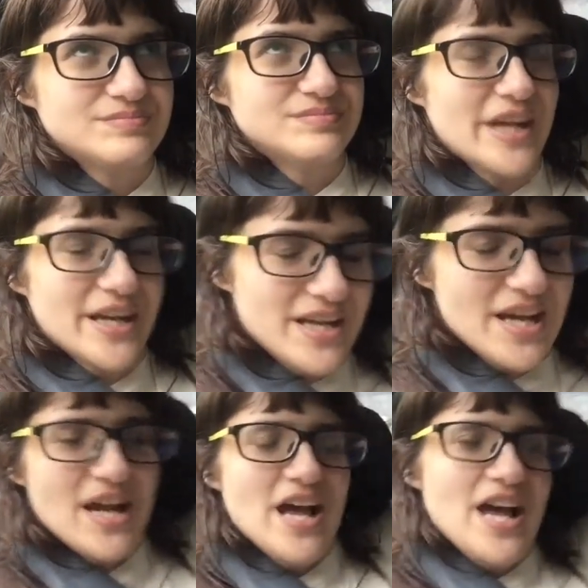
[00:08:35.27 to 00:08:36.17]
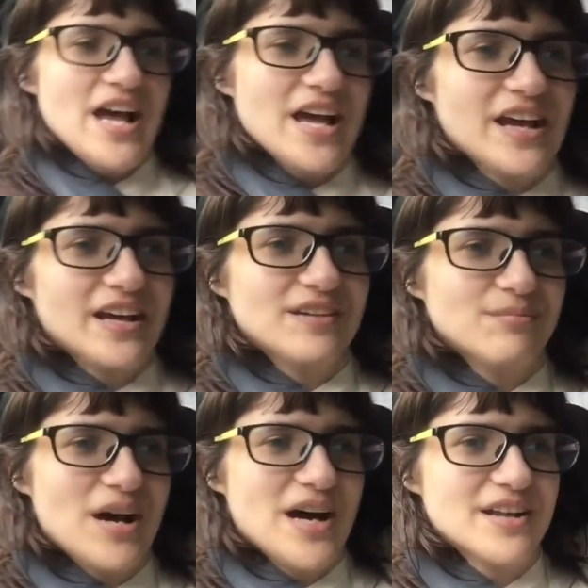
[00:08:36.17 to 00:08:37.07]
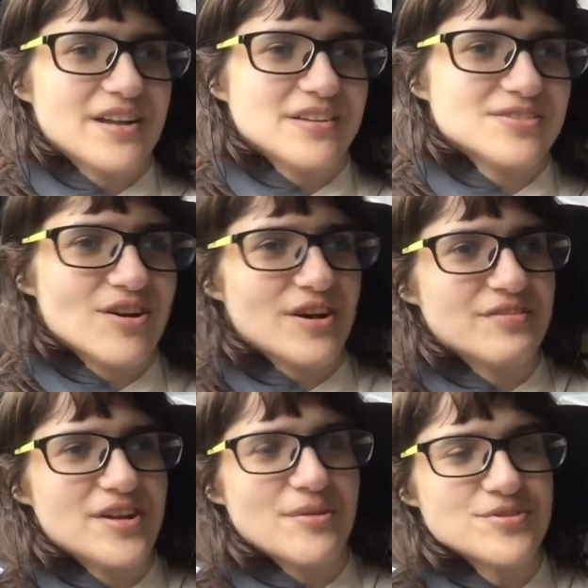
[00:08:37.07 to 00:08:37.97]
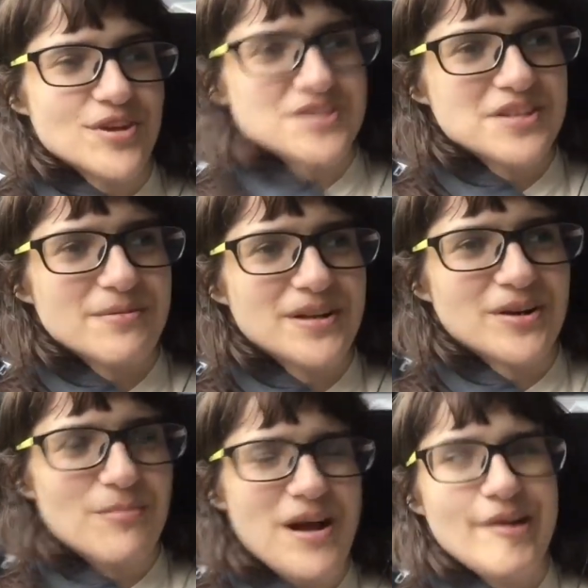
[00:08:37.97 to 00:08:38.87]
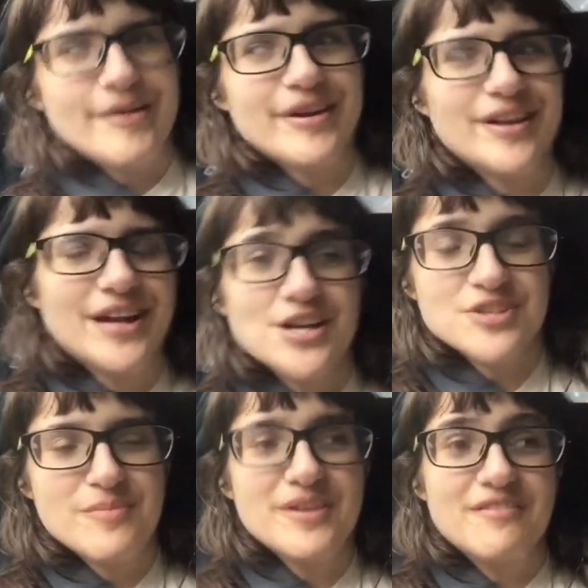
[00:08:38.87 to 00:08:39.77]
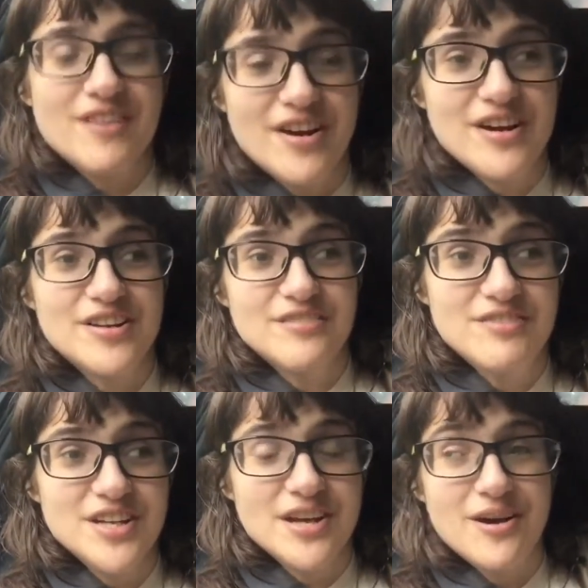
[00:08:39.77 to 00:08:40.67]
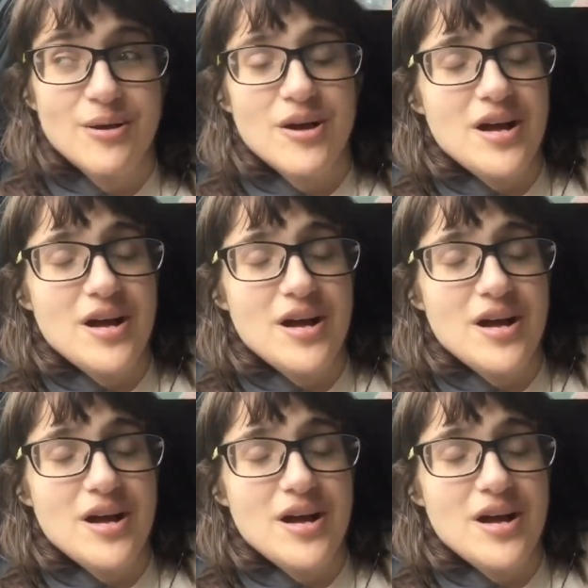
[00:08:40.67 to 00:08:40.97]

Danny, and behind the song If Today Was Your Last Day by Nickelback, and actually made a very good video,